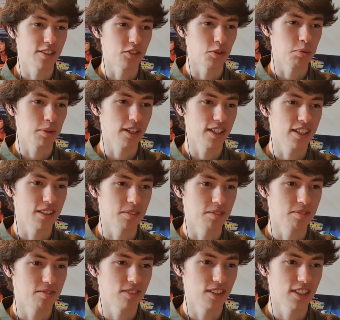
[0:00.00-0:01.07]
replace him,
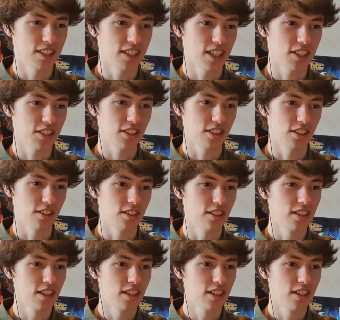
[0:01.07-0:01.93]
and he's actually good.